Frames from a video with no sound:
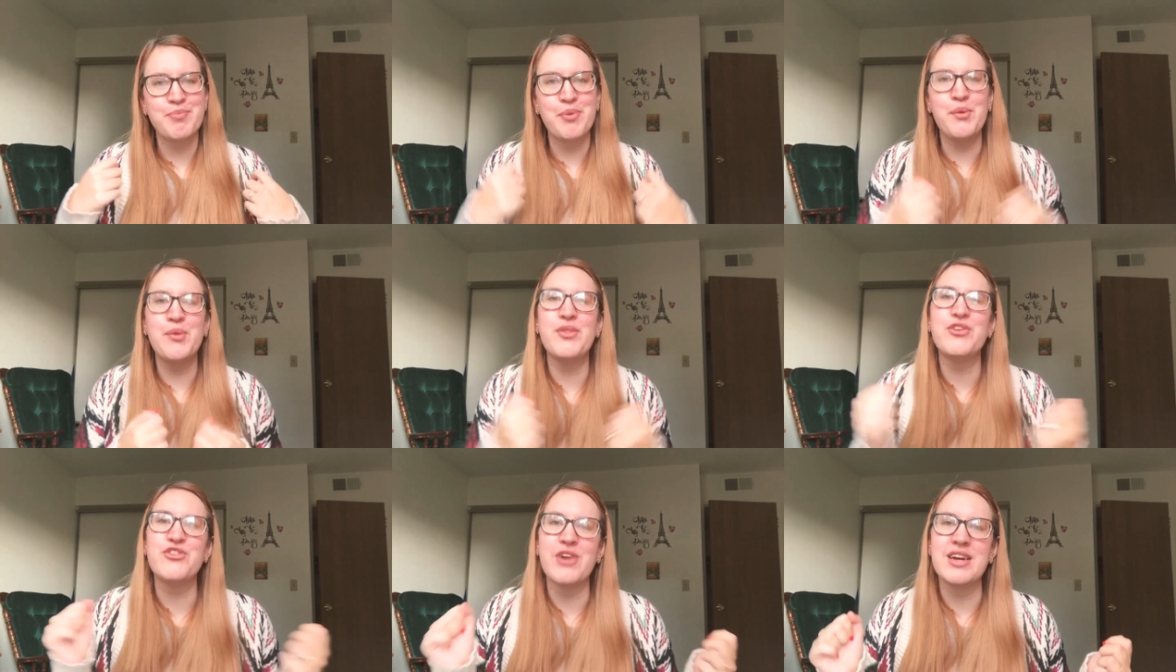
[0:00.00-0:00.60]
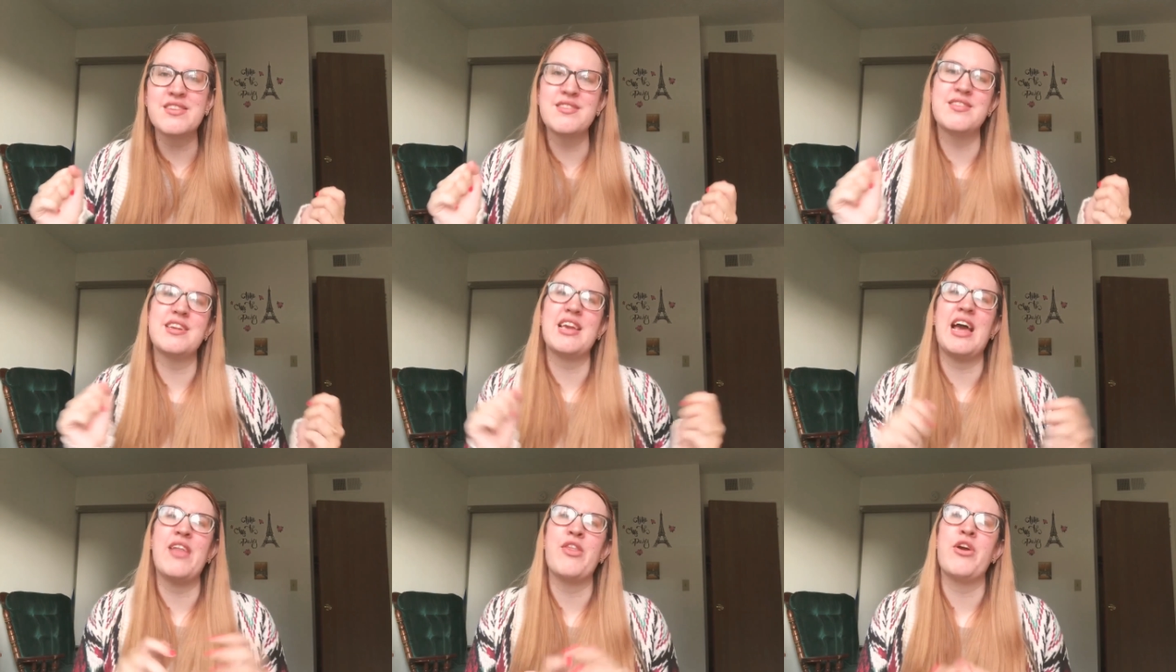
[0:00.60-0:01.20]
pull the dress
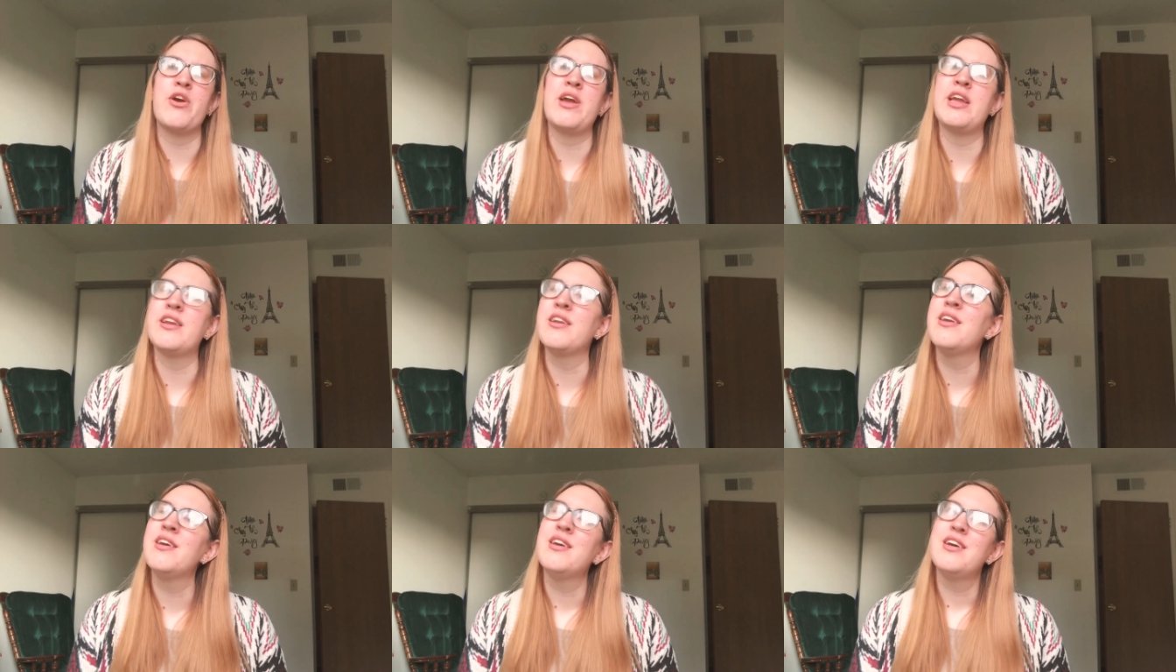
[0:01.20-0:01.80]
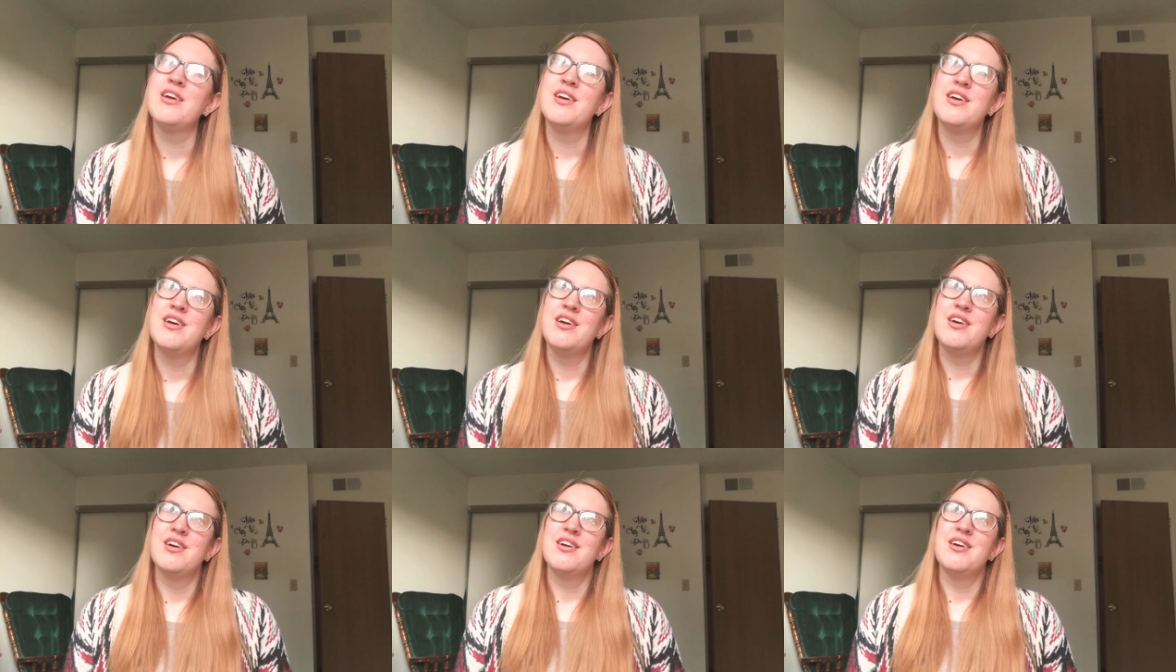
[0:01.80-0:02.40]
together and,
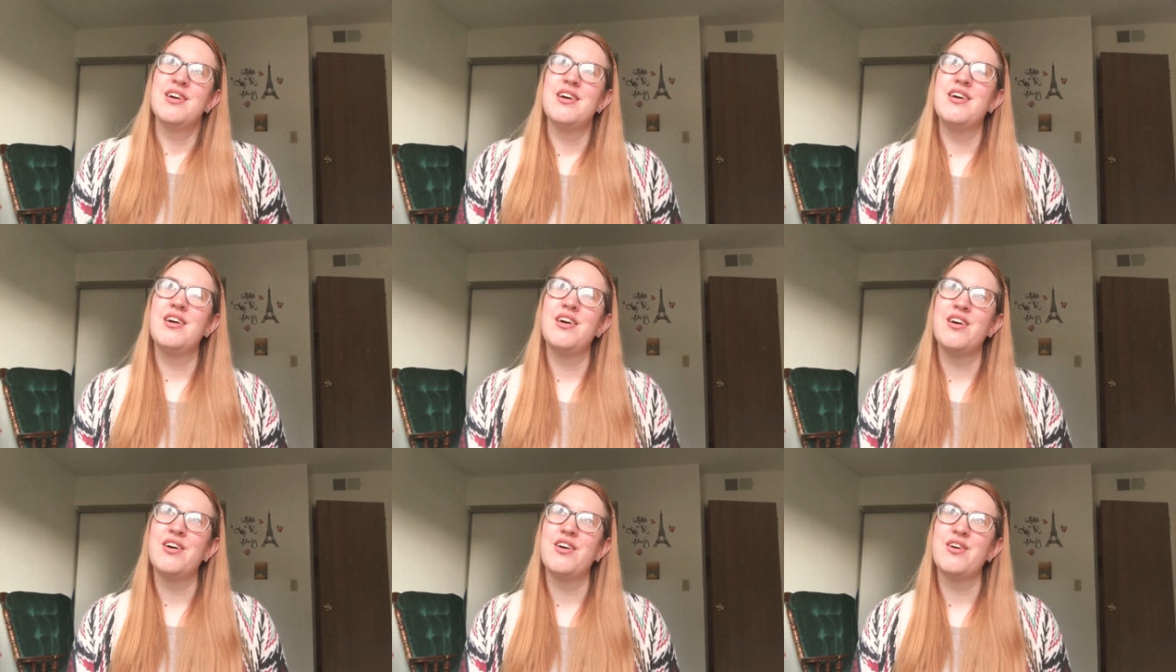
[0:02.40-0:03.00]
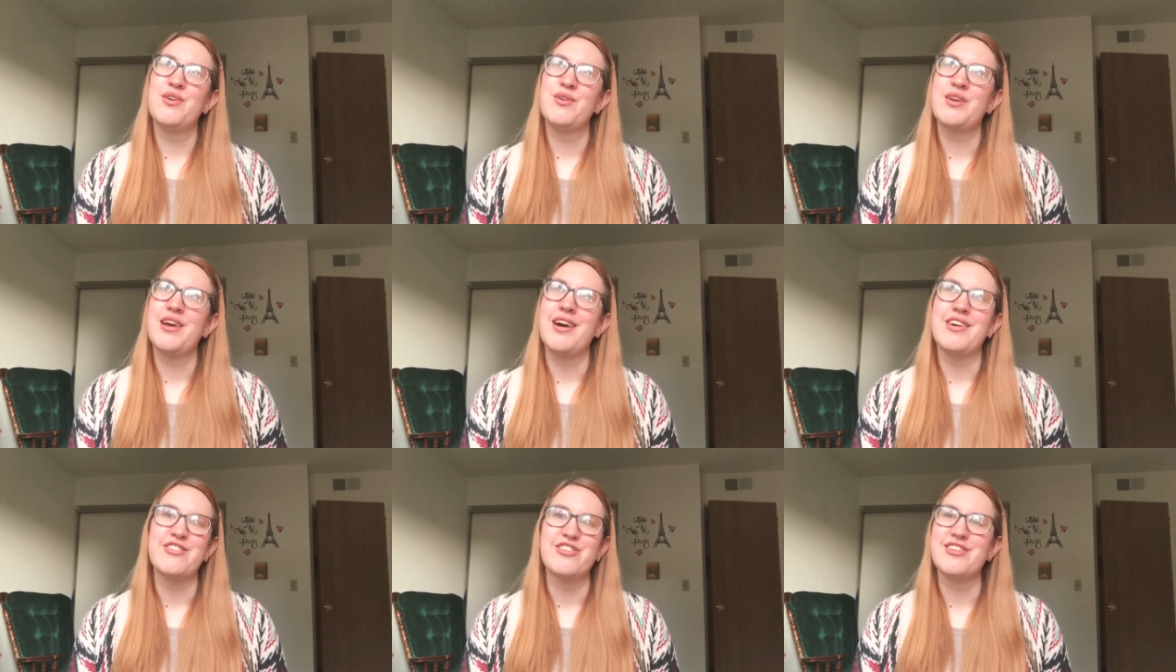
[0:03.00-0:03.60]
oh
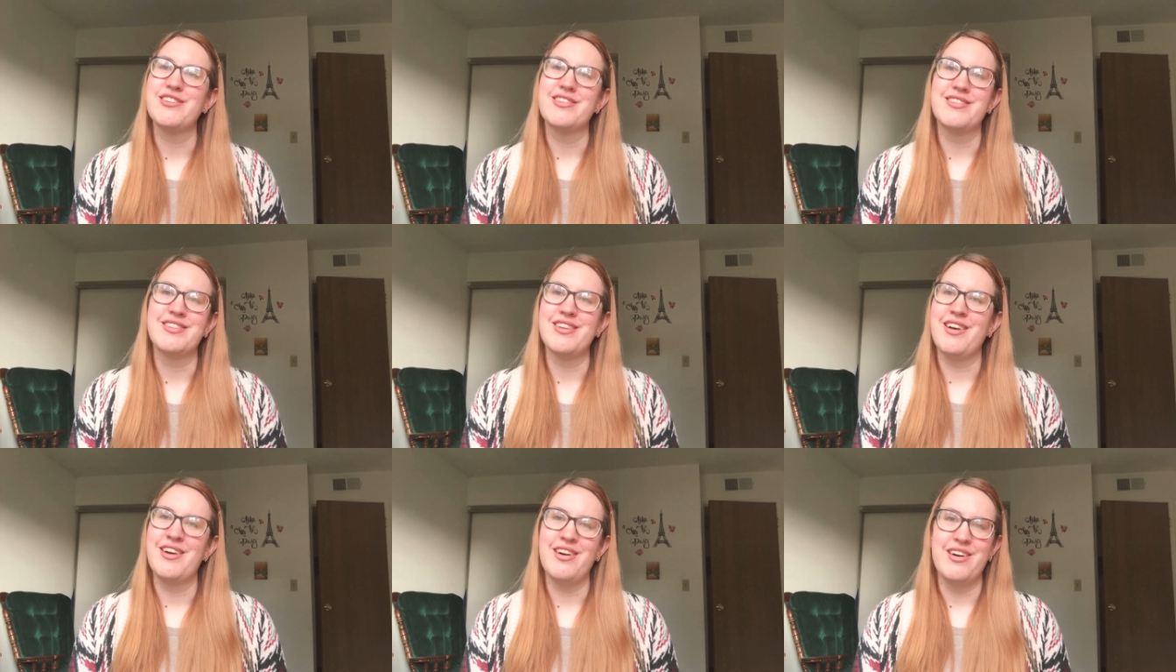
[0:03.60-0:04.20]
gosh, this is,